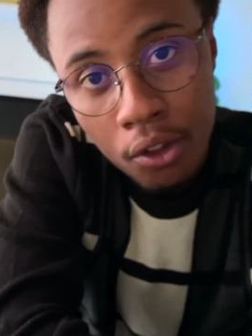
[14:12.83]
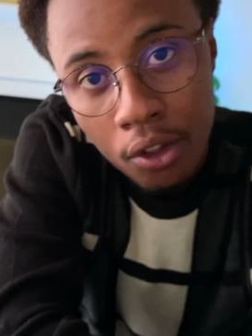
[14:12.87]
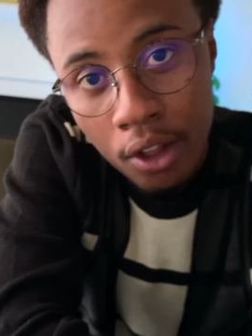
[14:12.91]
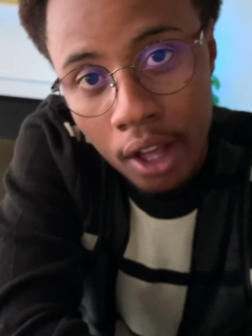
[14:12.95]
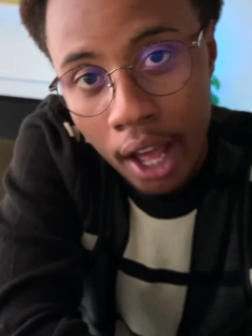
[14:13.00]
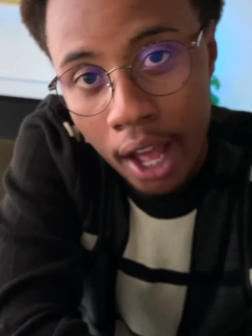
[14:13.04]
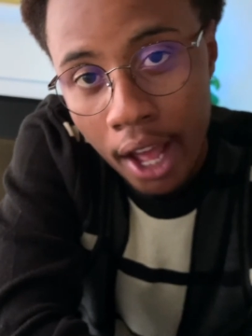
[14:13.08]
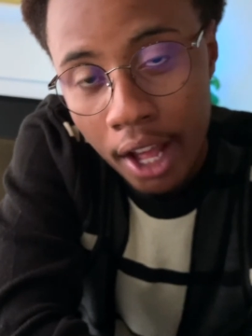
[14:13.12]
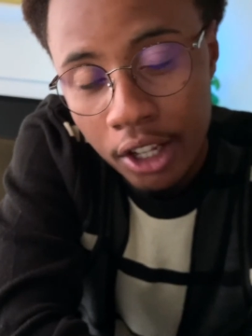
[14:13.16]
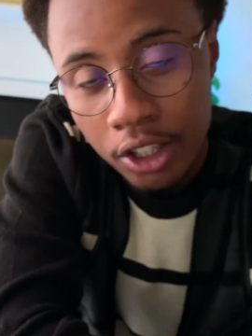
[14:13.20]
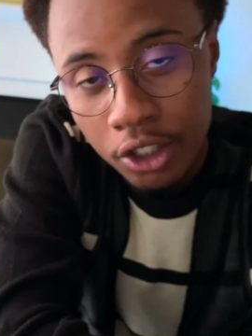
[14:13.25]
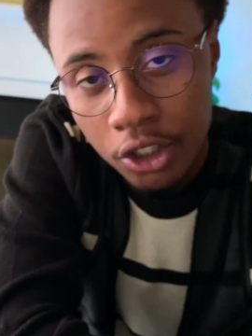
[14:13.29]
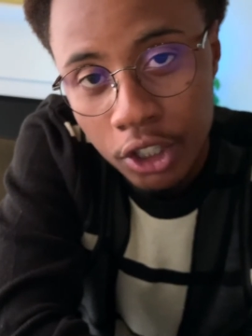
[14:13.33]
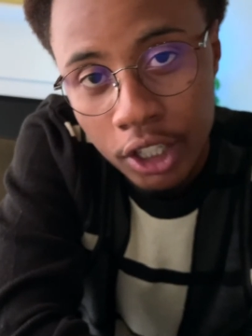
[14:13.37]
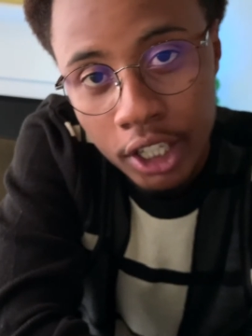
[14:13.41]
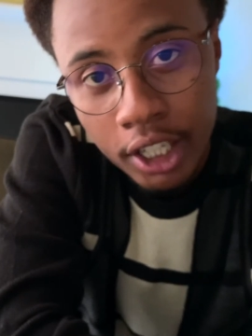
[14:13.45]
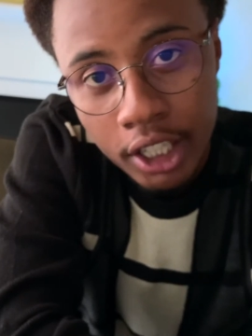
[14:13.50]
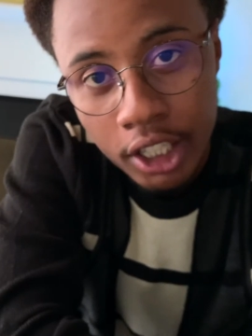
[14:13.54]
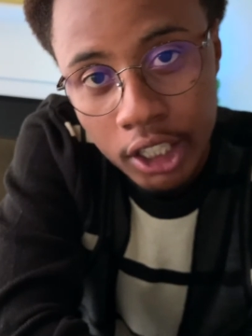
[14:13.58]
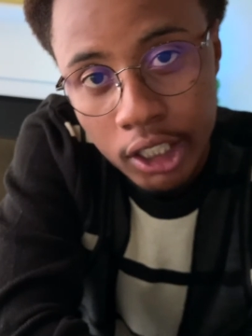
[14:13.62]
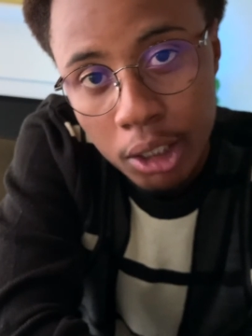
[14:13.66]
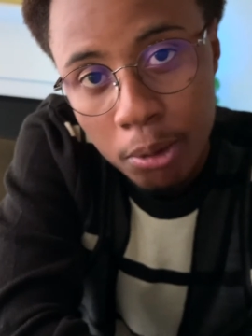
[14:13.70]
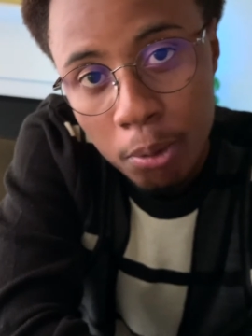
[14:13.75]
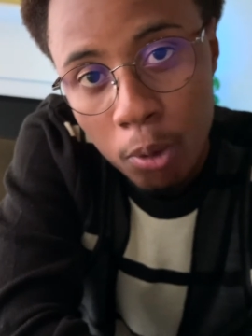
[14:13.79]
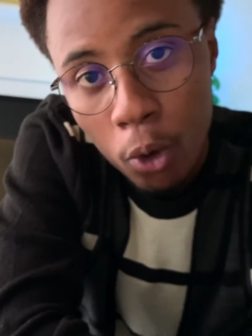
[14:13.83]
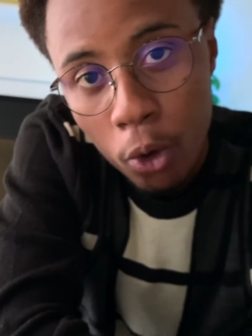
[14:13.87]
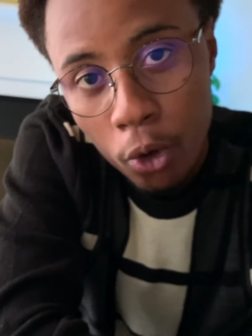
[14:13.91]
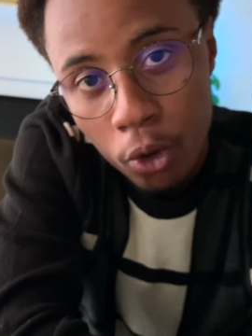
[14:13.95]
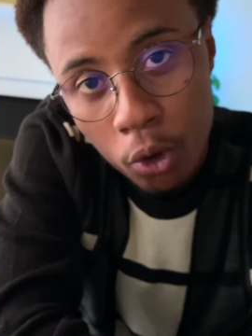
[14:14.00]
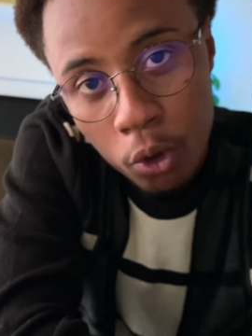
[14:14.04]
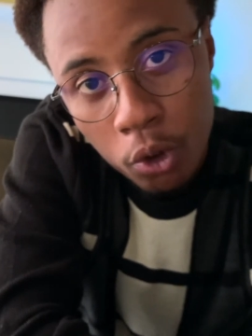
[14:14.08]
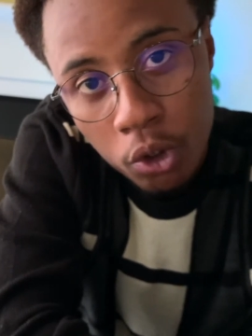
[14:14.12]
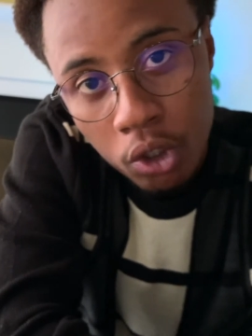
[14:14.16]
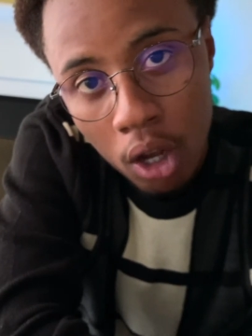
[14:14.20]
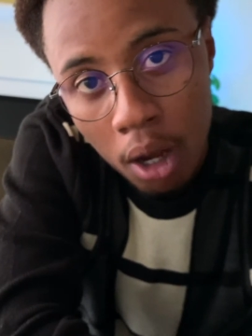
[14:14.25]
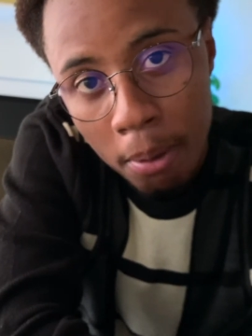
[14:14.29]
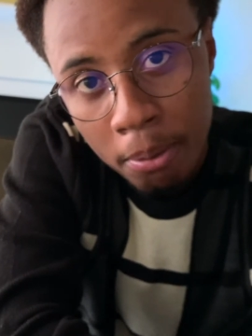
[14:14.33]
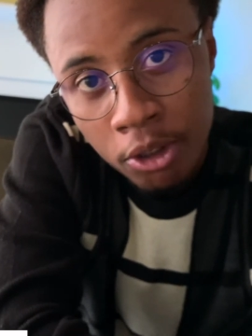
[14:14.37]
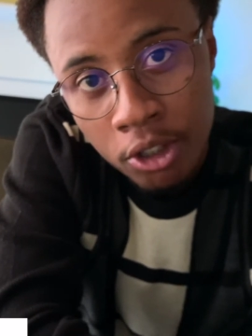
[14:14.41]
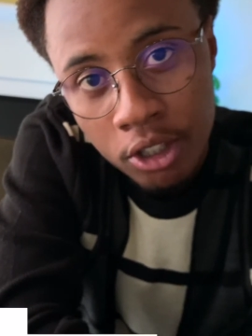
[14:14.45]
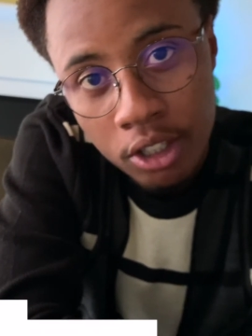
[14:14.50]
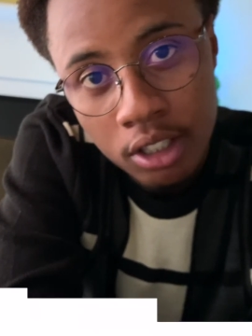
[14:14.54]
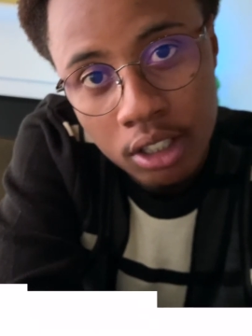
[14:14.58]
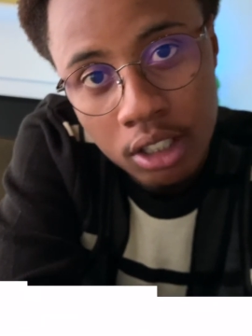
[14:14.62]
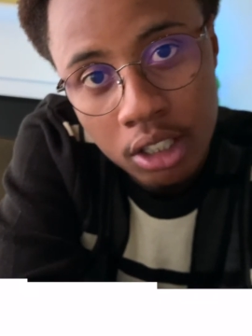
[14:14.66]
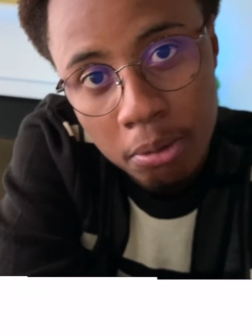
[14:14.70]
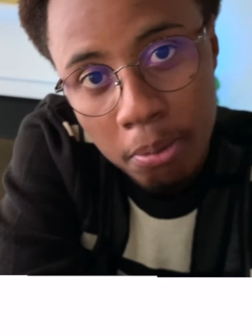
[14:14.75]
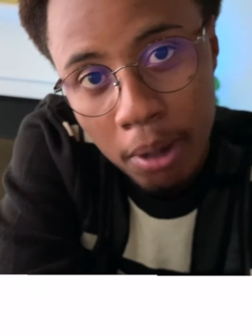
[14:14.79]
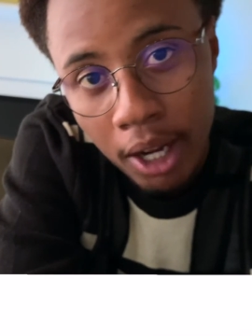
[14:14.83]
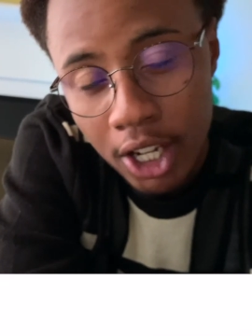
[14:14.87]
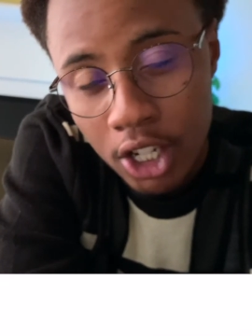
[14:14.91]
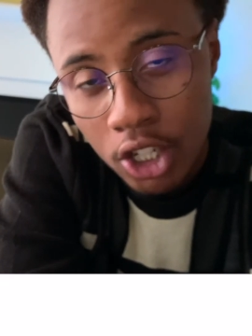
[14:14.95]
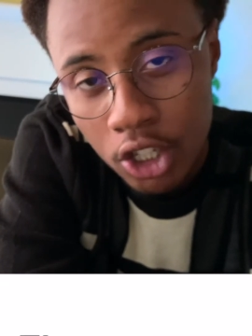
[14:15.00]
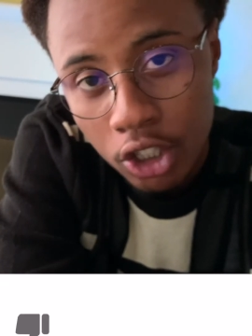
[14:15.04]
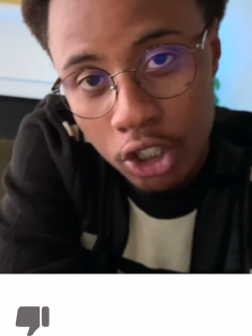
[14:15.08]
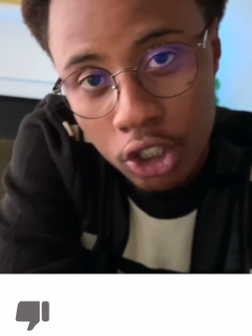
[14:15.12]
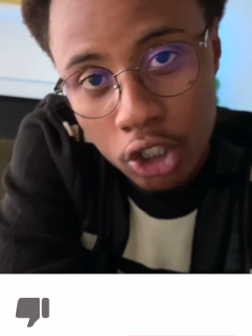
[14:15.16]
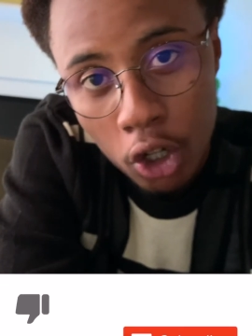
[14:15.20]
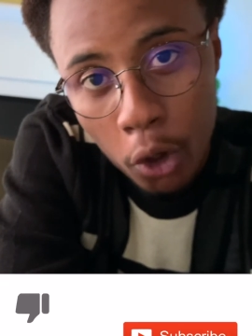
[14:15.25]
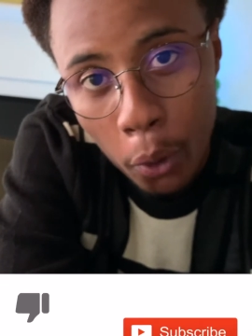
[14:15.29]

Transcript: and you can explore those options by just